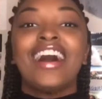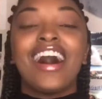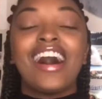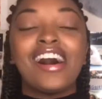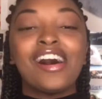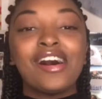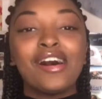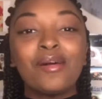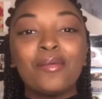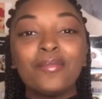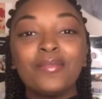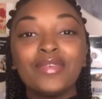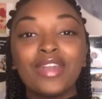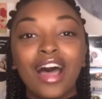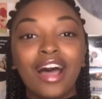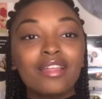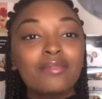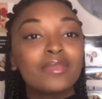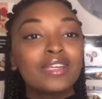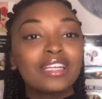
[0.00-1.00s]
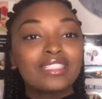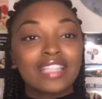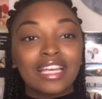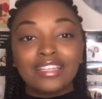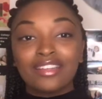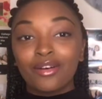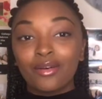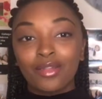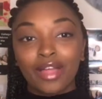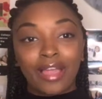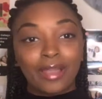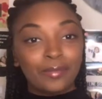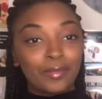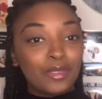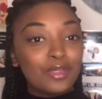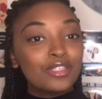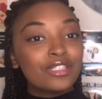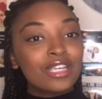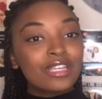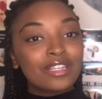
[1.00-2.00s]
Not because I don't like
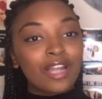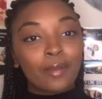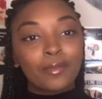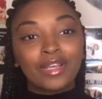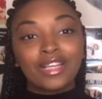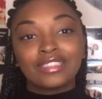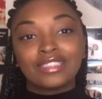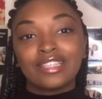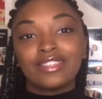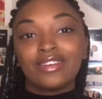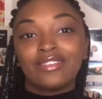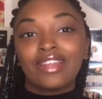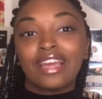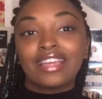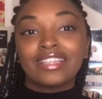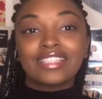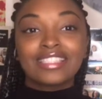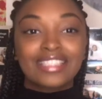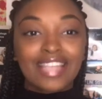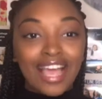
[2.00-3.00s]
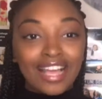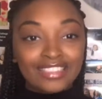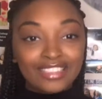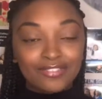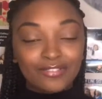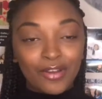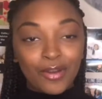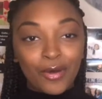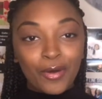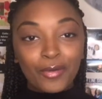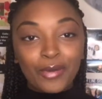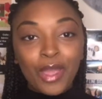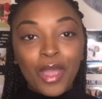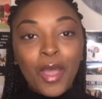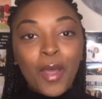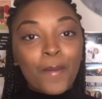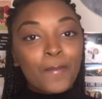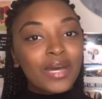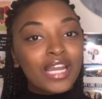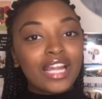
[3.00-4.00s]
music, not because I don't like the saxophone,
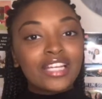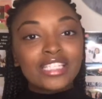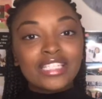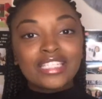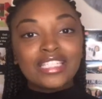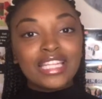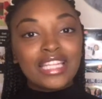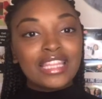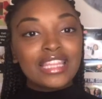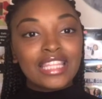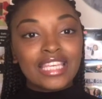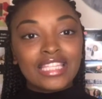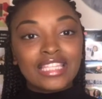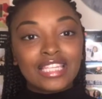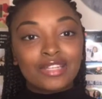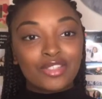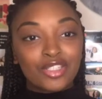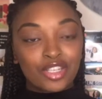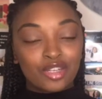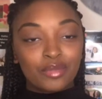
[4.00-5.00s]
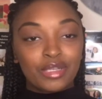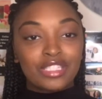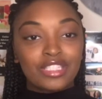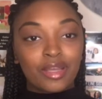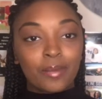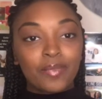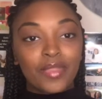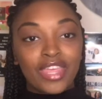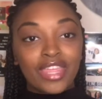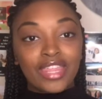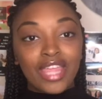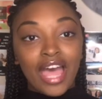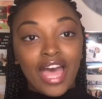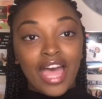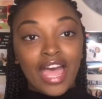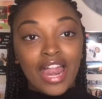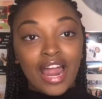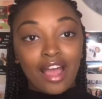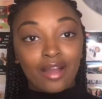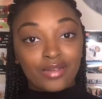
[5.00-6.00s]
but I just didn't think that it was going to be something
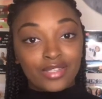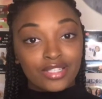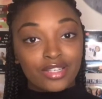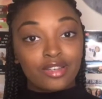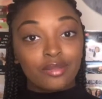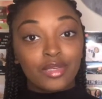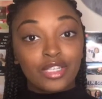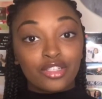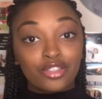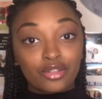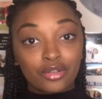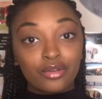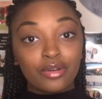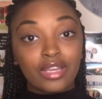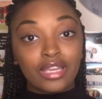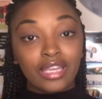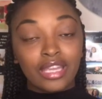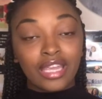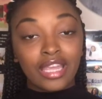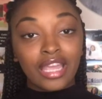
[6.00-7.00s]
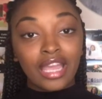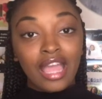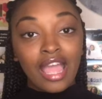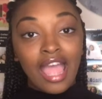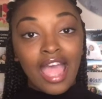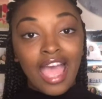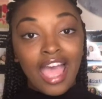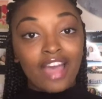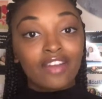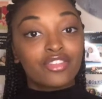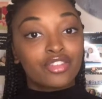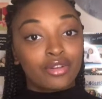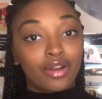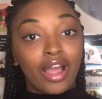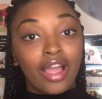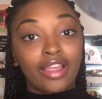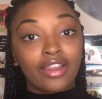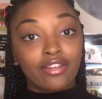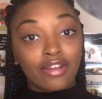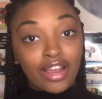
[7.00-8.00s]
that I was going to be doing after
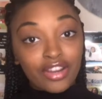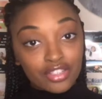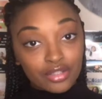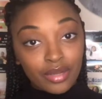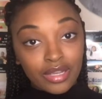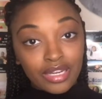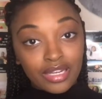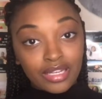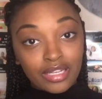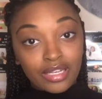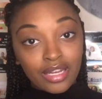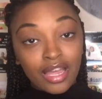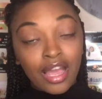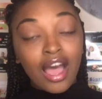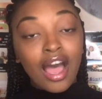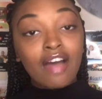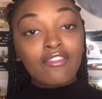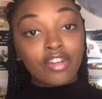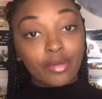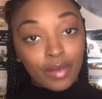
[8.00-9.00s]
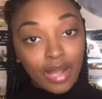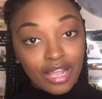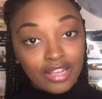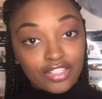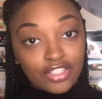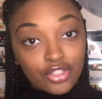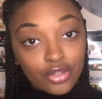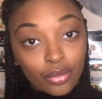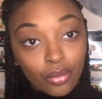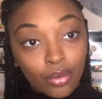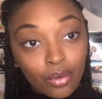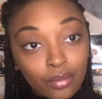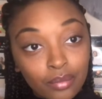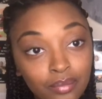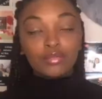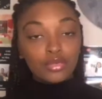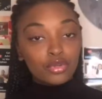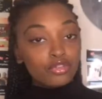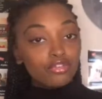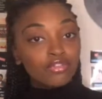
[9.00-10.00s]
I graduated from high school.
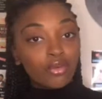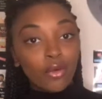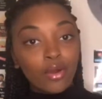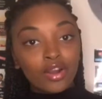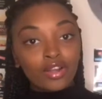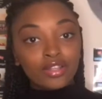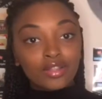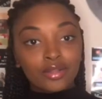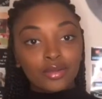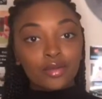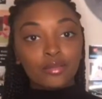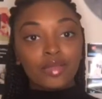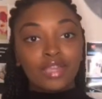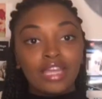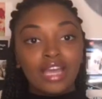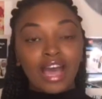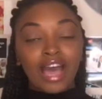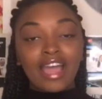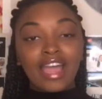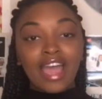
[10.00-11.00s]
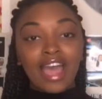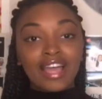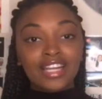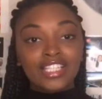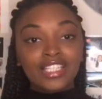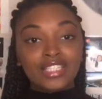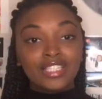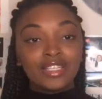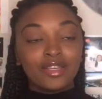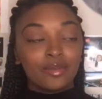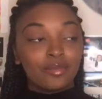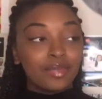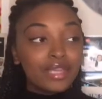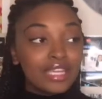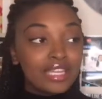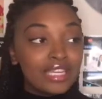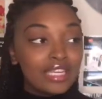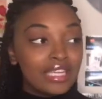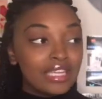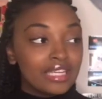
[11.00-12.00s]
Move forward a little bit, I actually
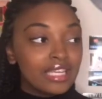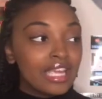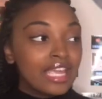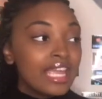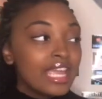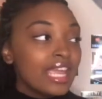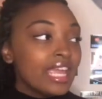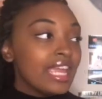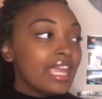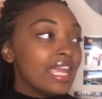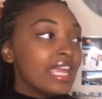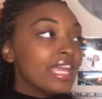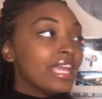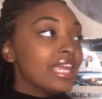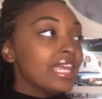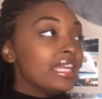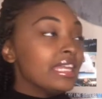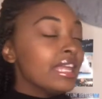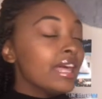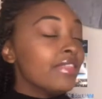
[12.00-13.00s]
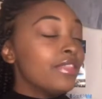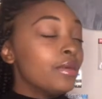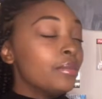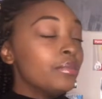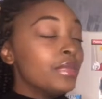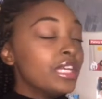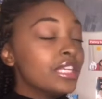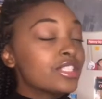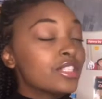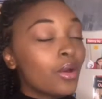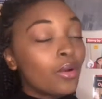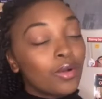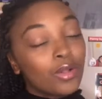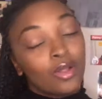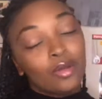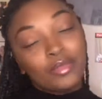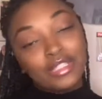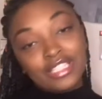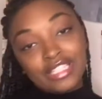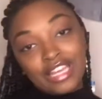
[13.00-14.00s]
competed in the Miss
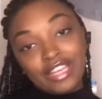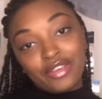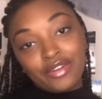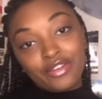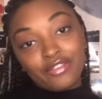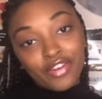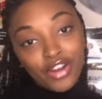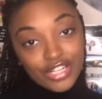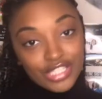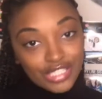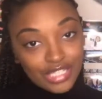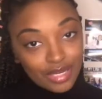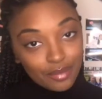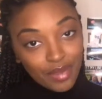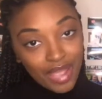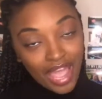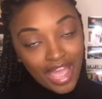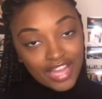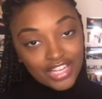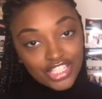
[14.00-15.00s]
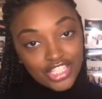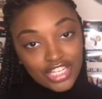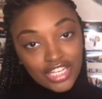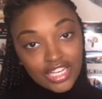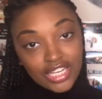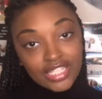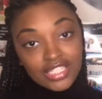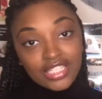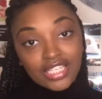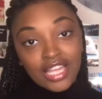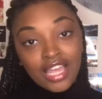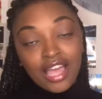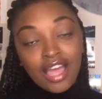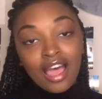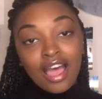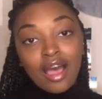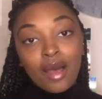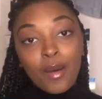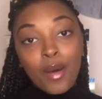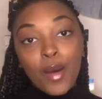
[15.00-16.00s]
Oklahoma State University pageant
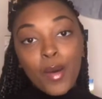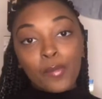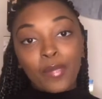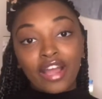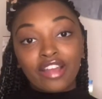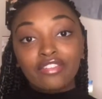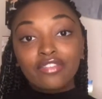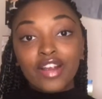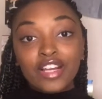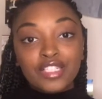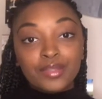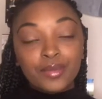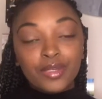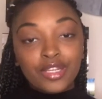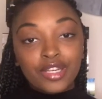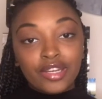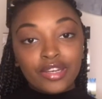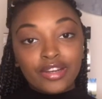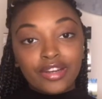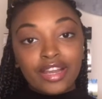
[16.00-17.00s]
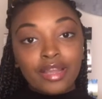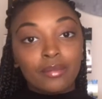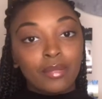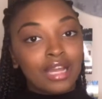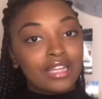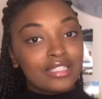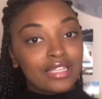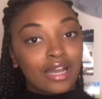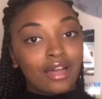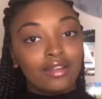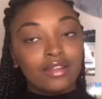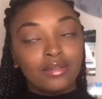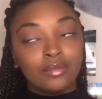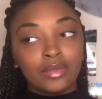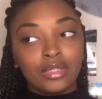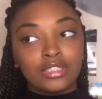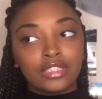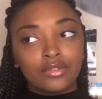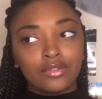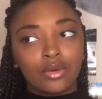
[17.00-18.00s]
my freshman year, and my talent
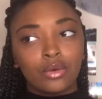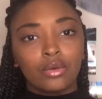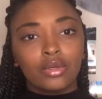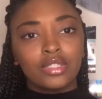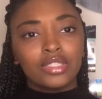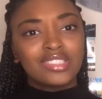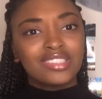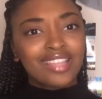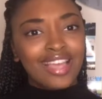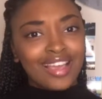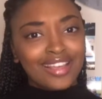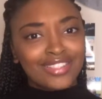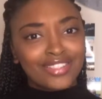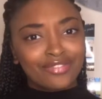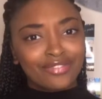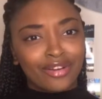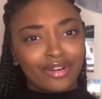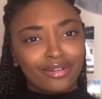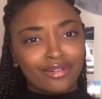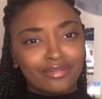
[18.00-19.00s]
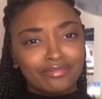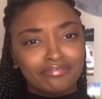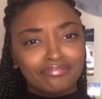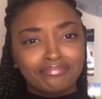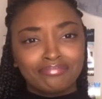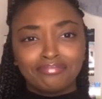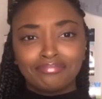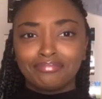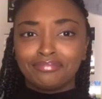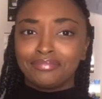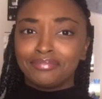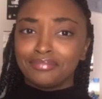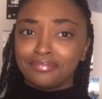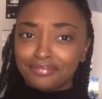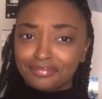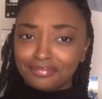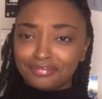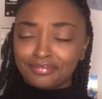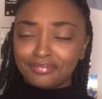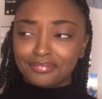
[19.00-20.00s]
was, of course, saxophone.
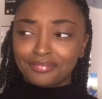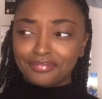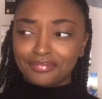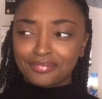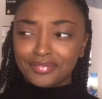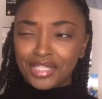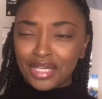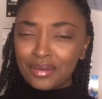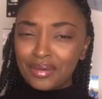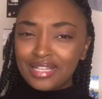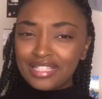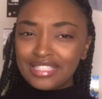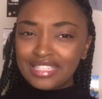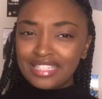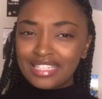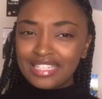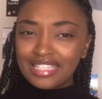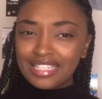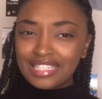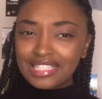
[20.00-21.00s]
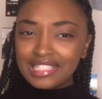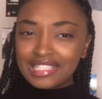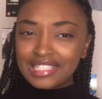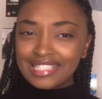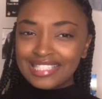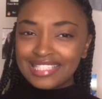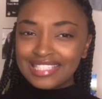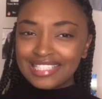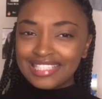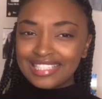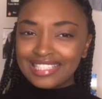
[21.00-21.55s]
Coincidence?